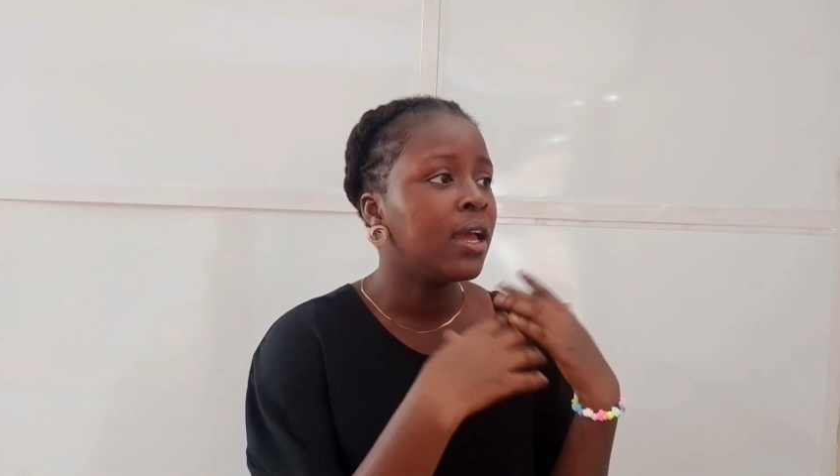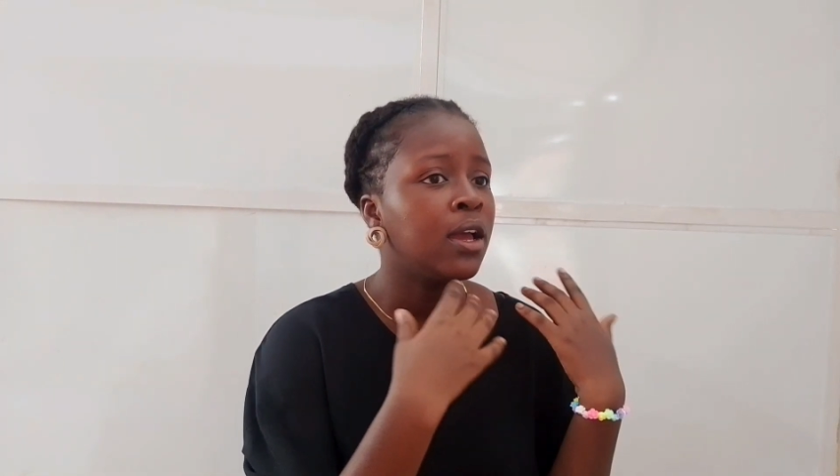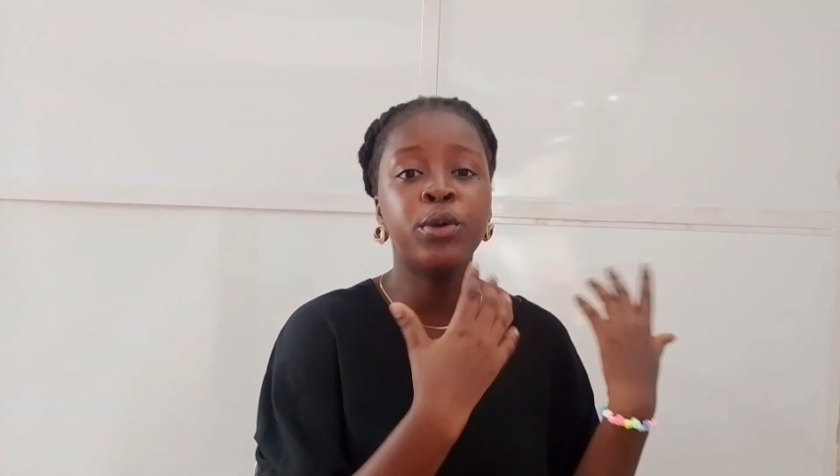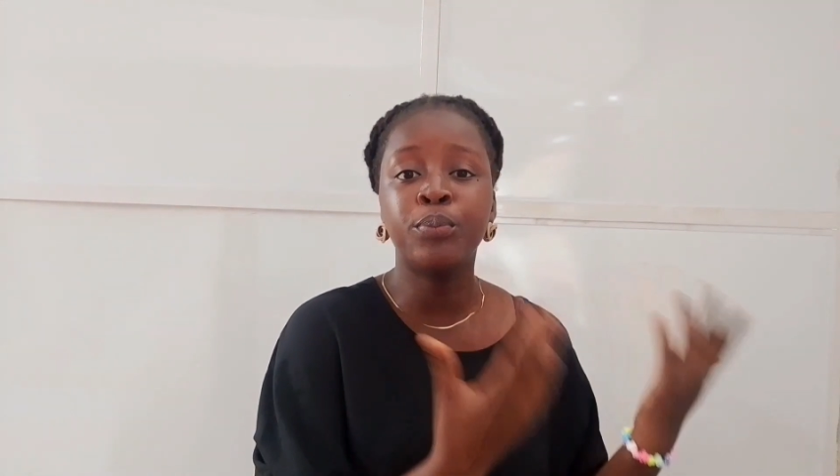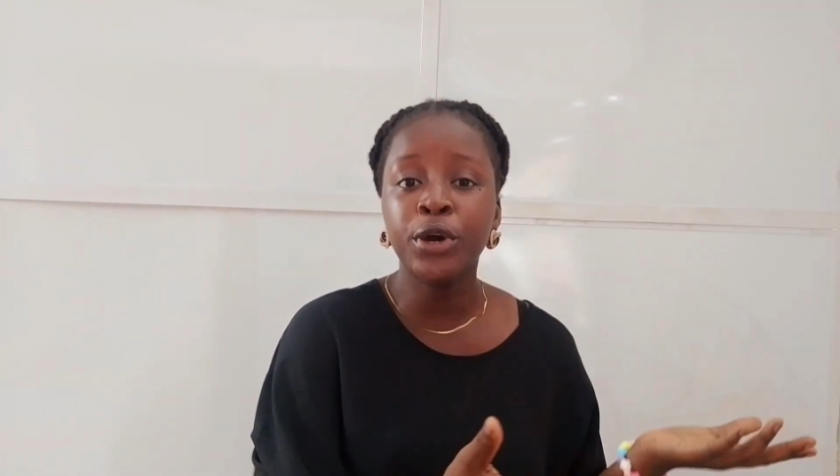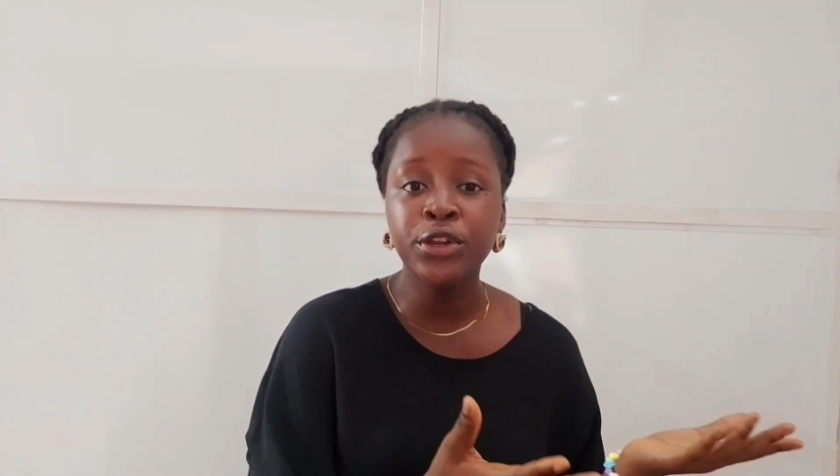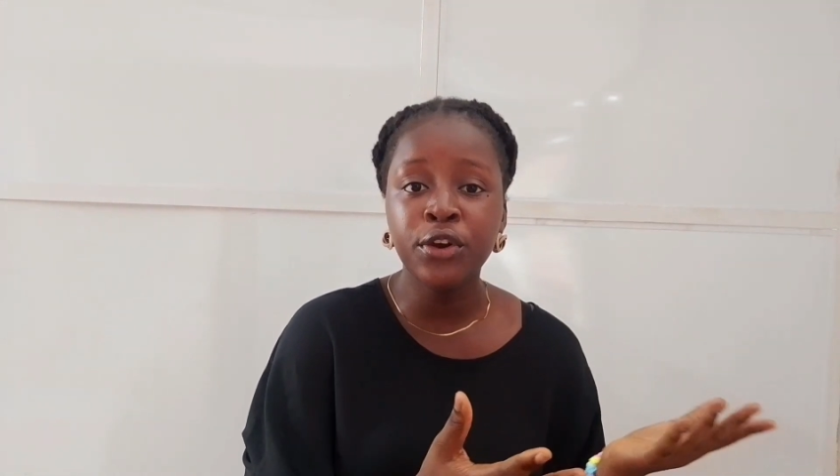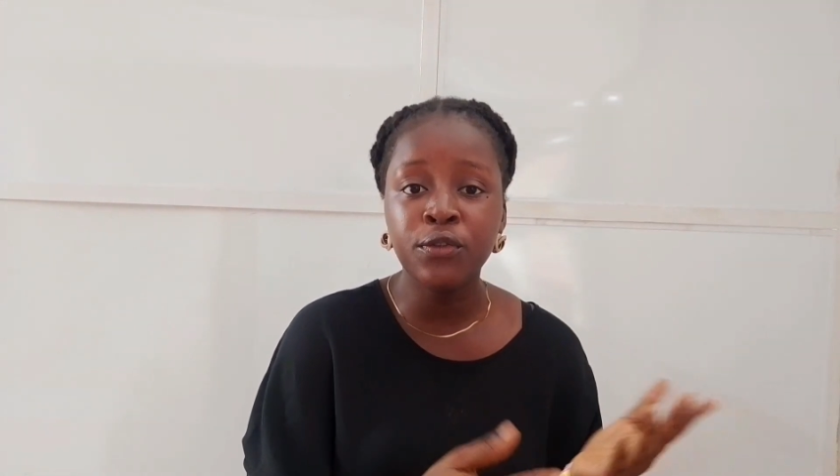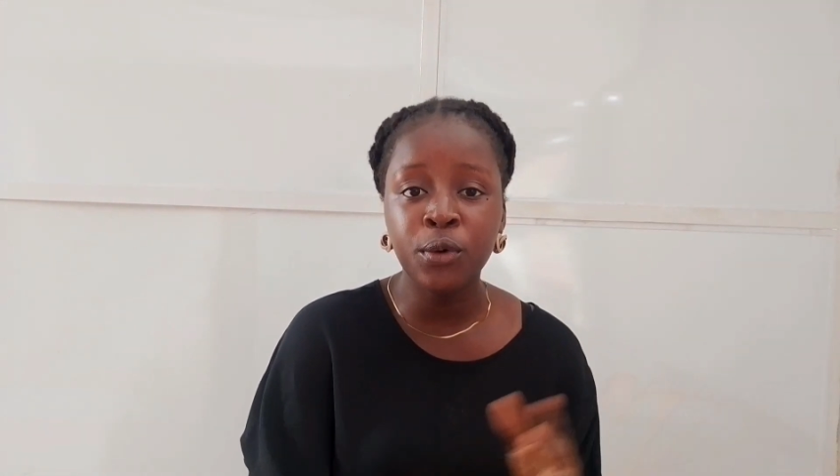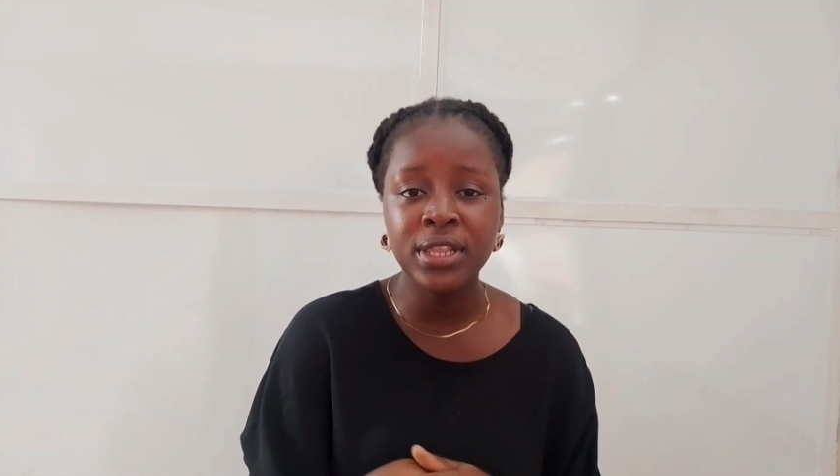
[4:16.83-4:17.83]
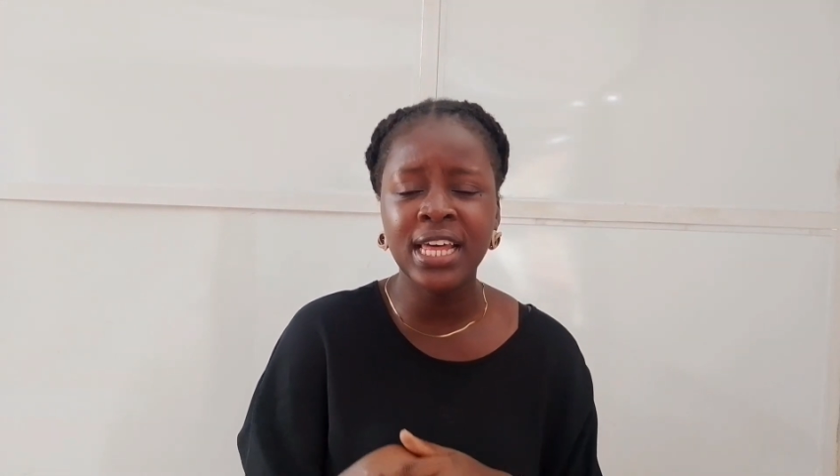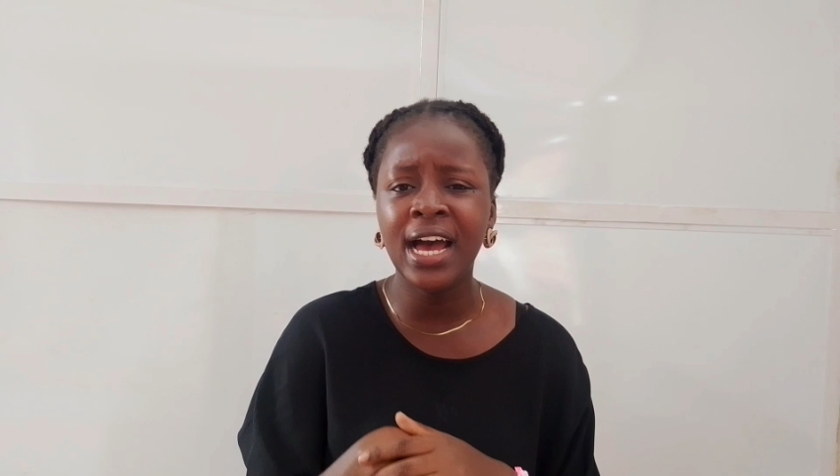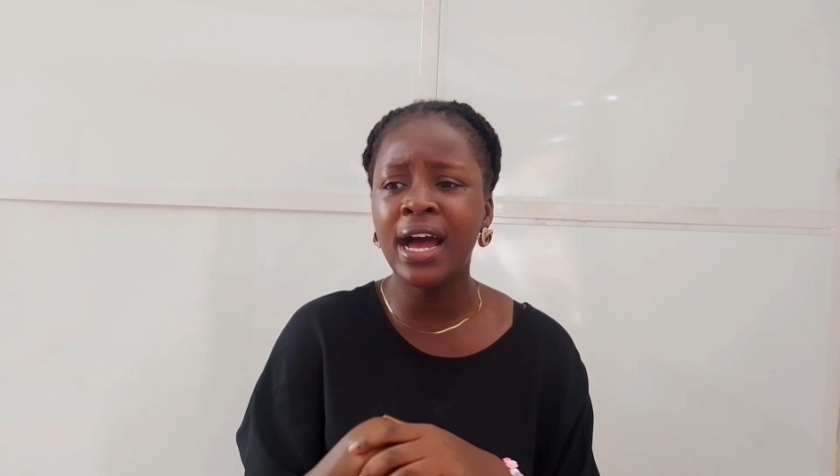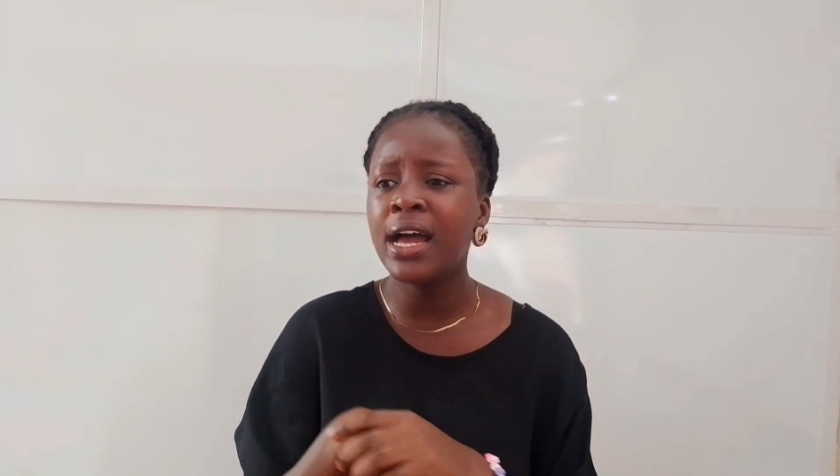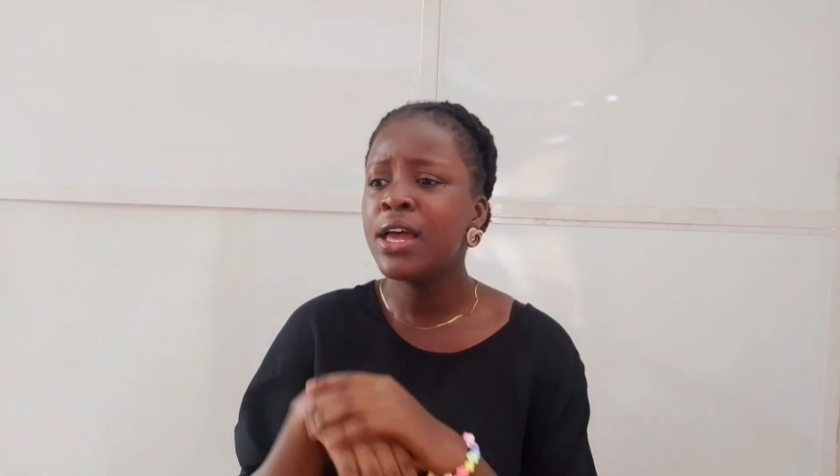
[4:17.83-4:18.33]
a body of
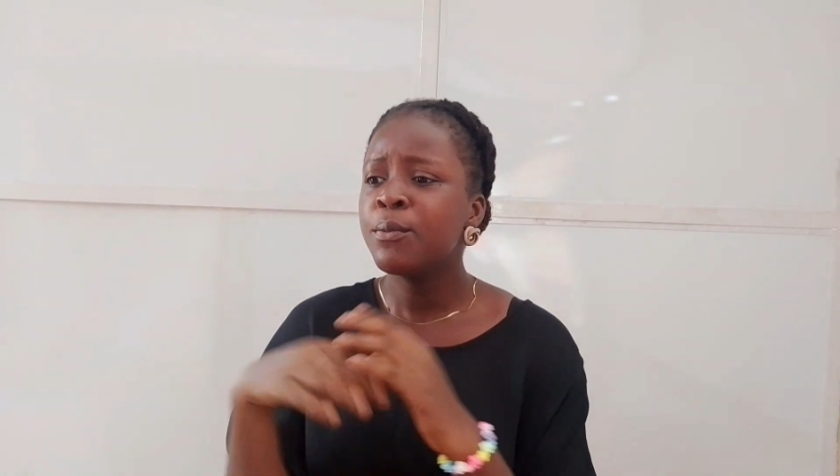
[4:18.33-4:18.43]
water,